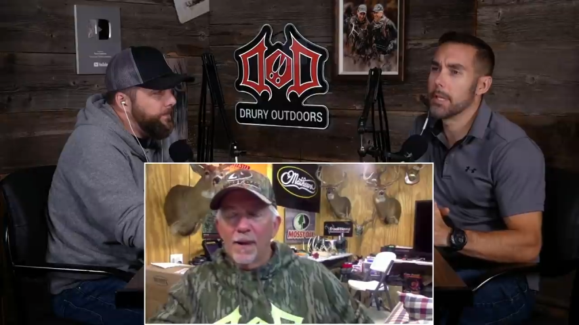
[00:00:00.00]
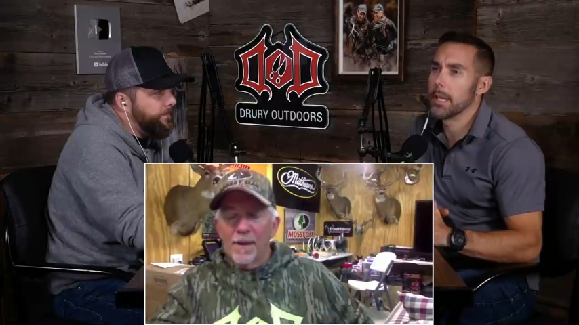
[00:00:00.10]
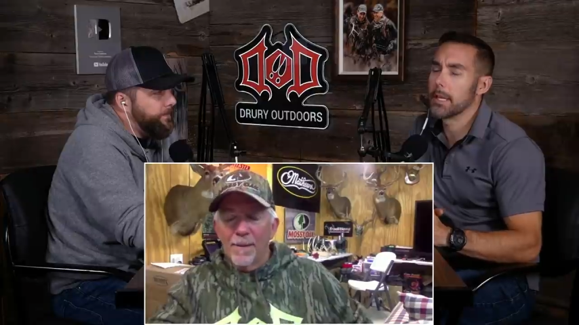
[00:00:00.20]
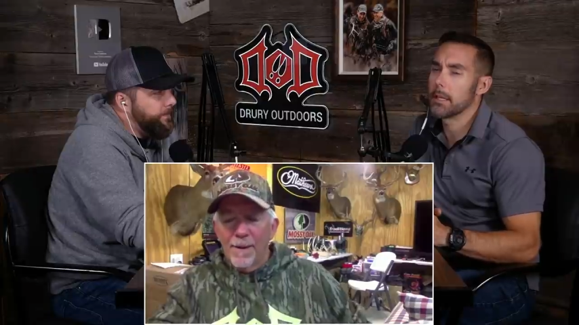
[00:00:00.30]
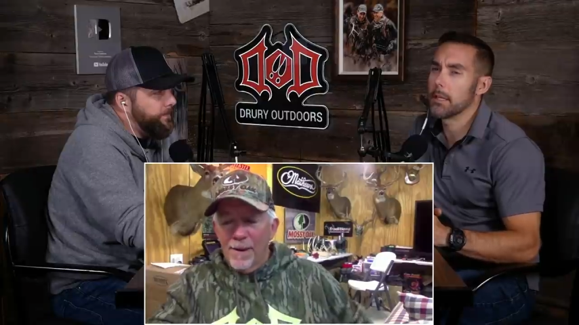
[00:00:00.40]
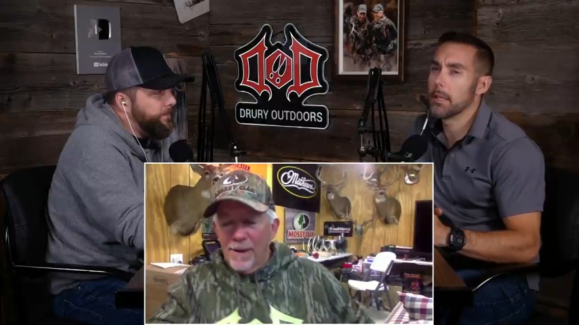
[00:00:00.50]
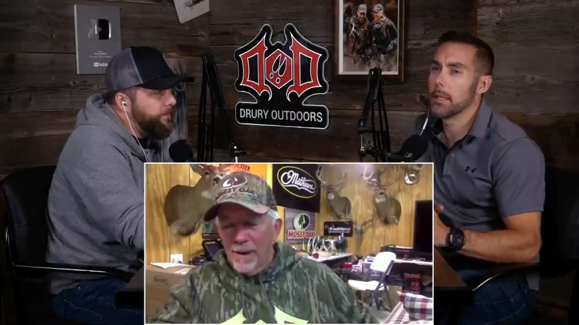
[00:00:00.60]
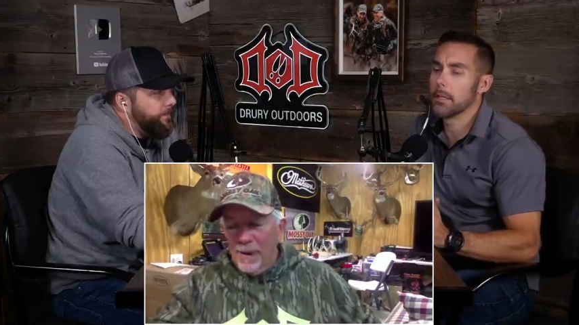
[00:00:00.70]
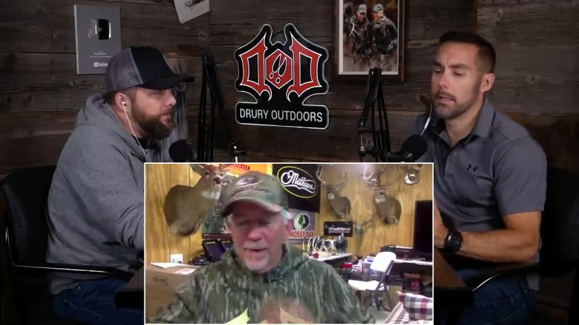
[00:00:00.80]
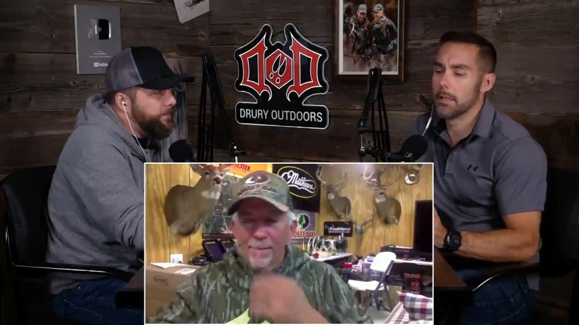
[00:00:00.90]
Speaker 1: it? Like
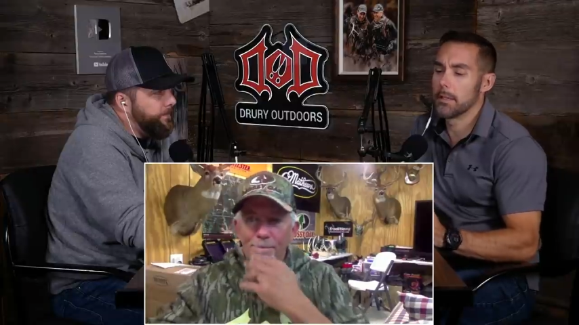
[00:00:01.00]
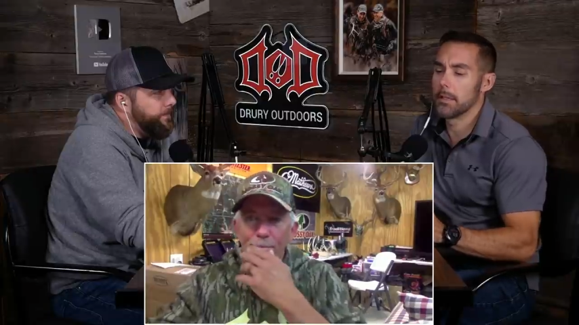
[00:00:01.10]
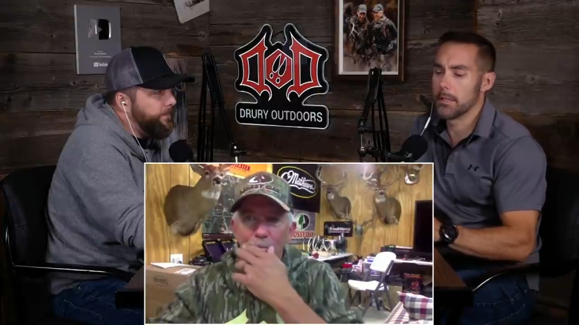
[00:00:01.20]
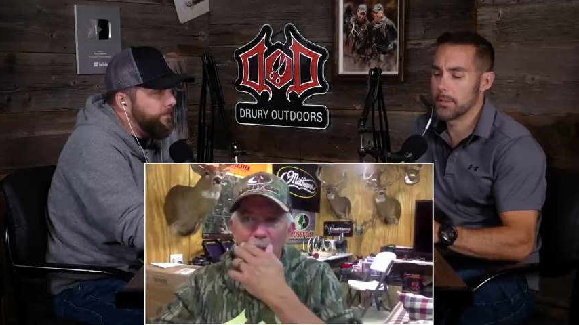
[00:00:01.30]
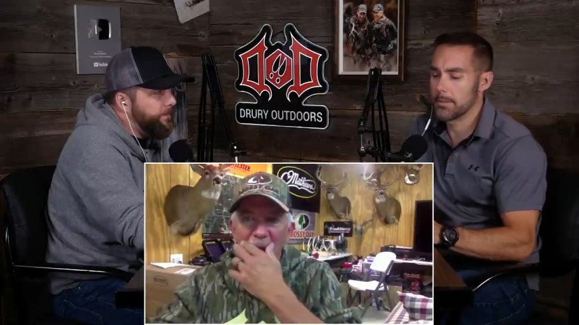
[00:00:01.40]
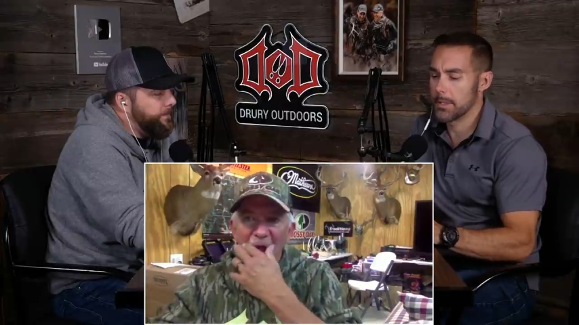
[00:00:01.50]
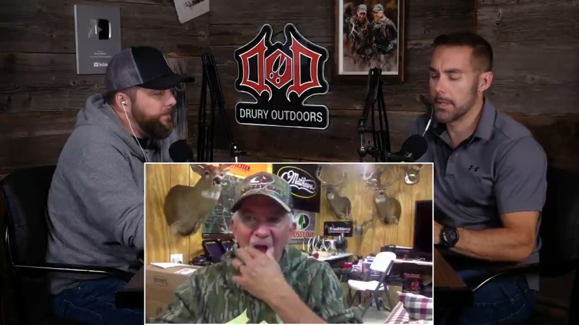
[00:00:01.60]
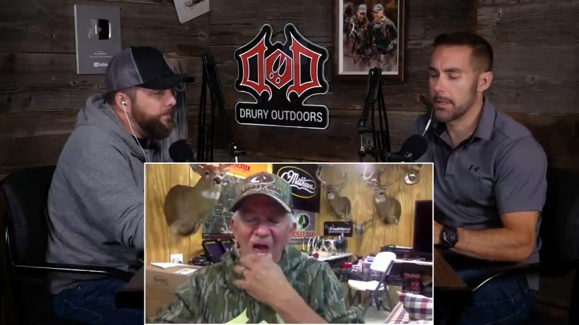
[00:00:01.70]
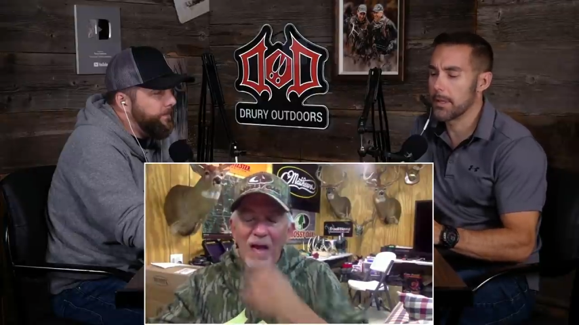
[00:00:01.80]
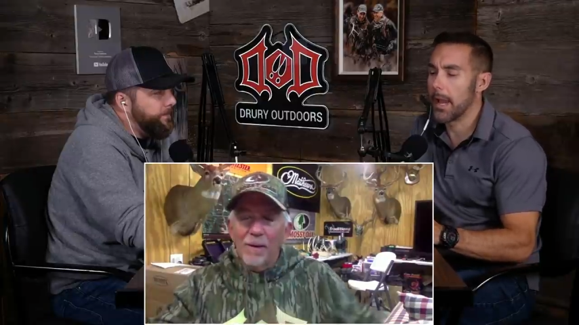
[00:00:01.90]
in terms
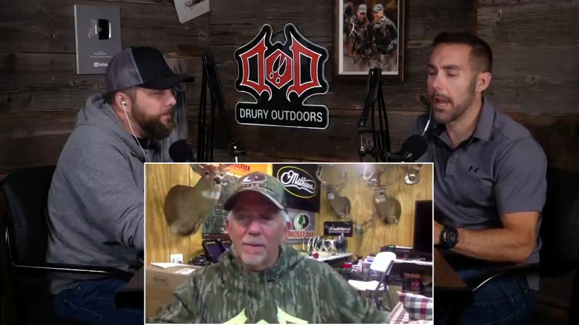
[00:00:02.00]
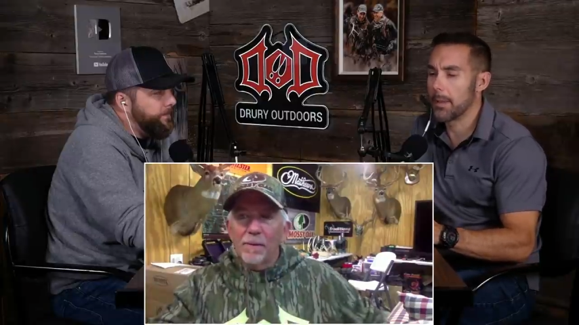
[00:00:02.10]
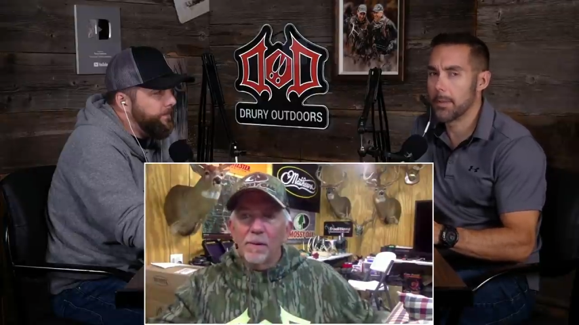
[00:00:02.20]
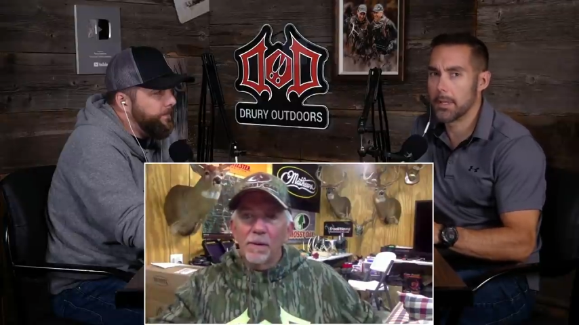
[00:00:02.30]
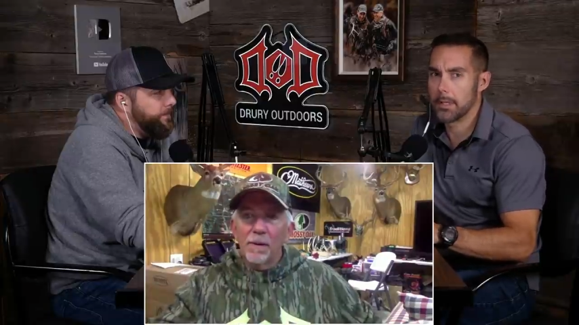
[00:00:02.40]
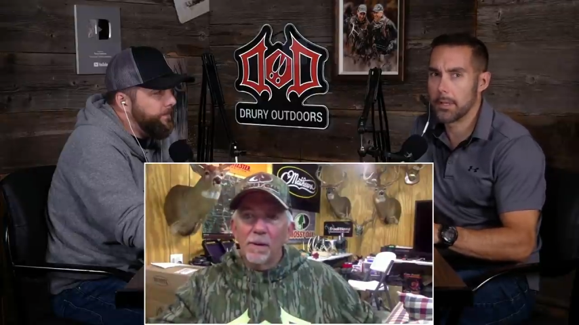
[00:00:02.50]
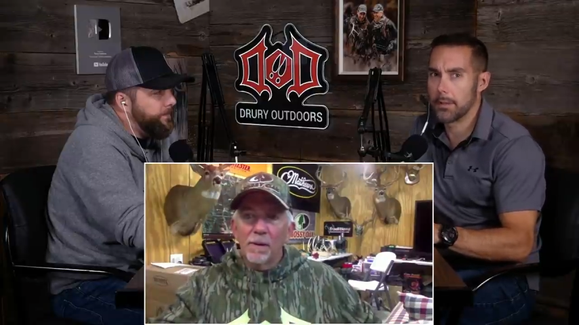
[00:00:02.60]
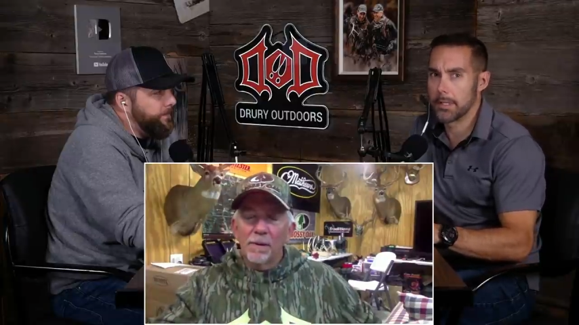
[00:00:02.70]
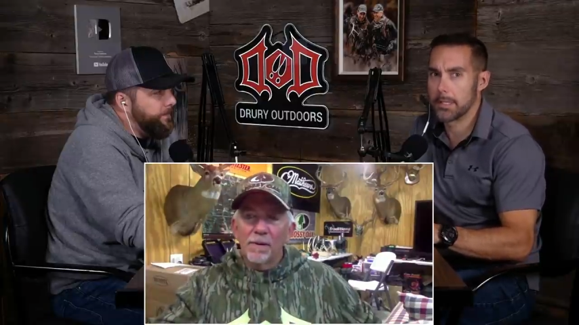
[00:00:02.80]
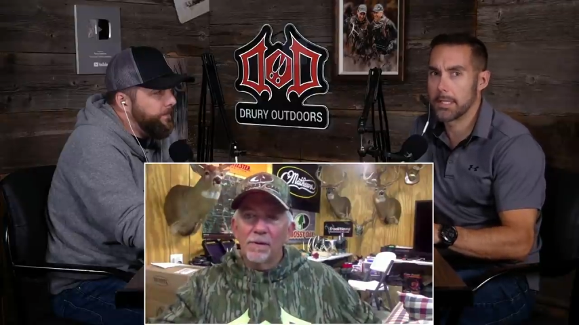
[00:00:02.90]
of the timing
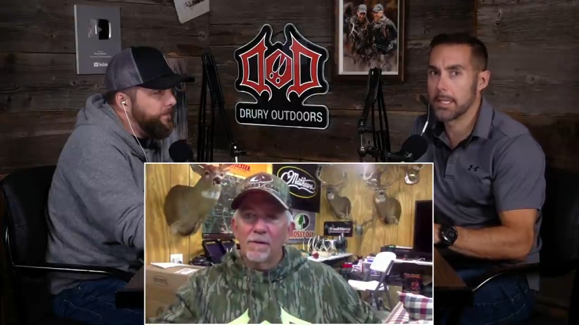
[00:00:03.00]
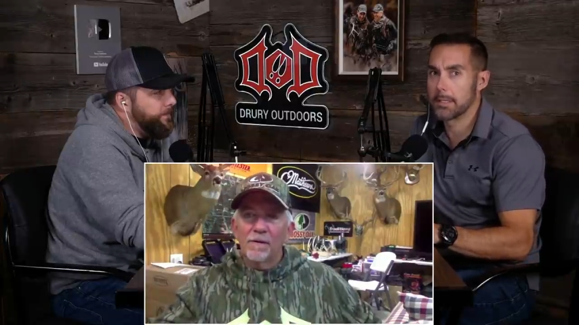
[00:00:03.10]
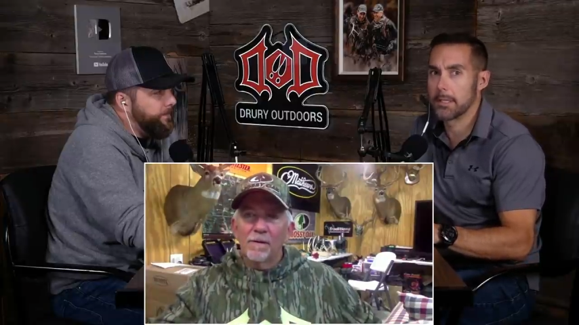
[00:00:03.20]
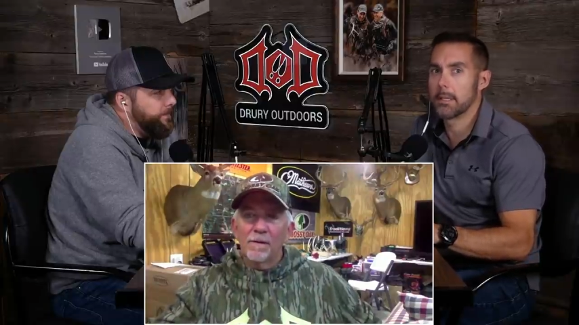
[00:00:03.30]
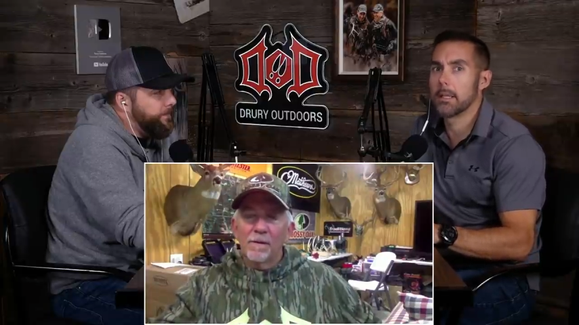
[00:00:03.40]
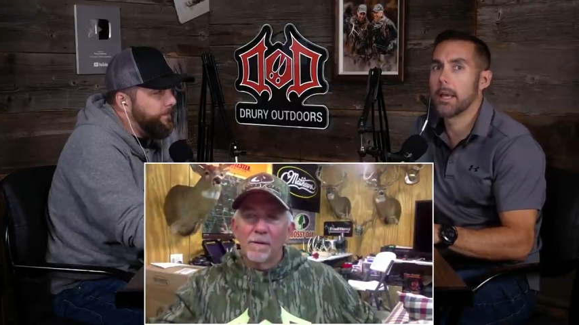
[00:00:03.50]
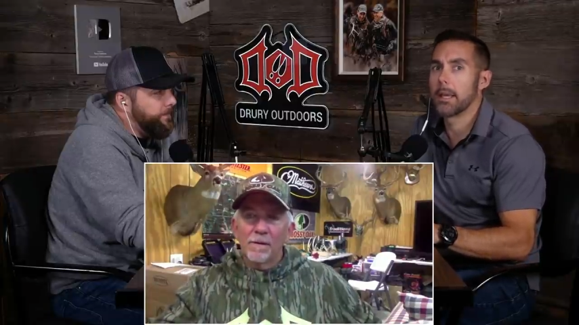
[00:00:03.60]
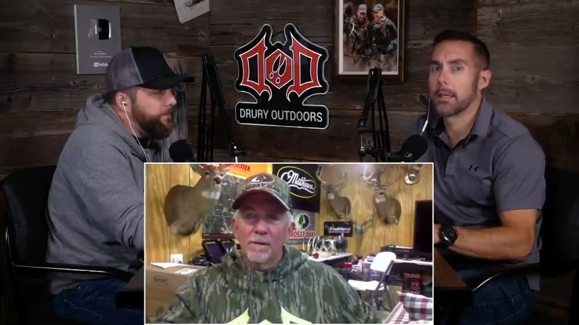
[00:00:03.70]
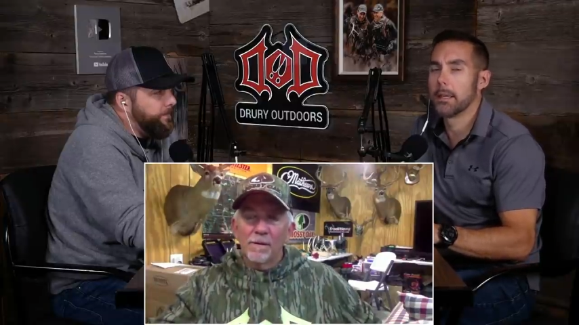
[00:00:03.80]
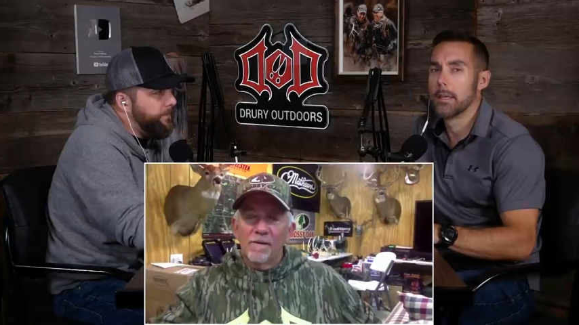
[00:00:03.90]
of the season,
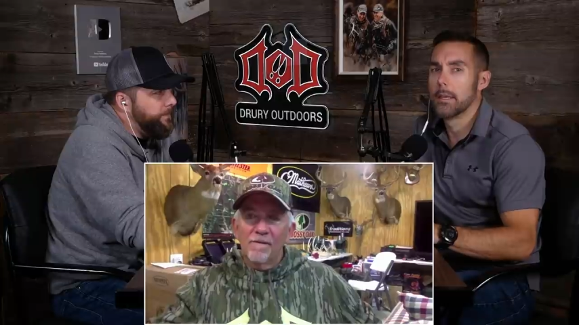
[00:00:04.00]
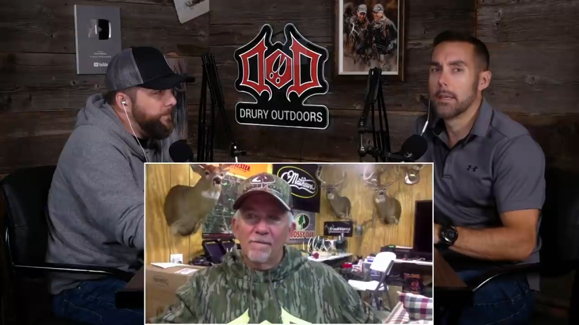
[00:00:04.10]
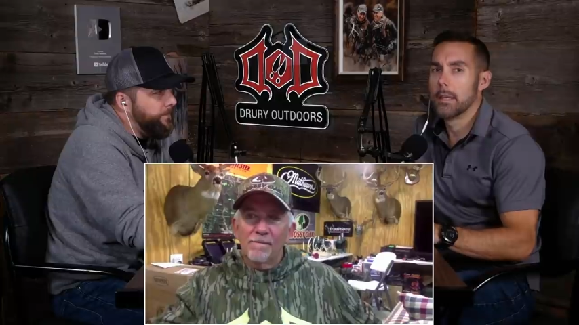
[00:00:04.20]
like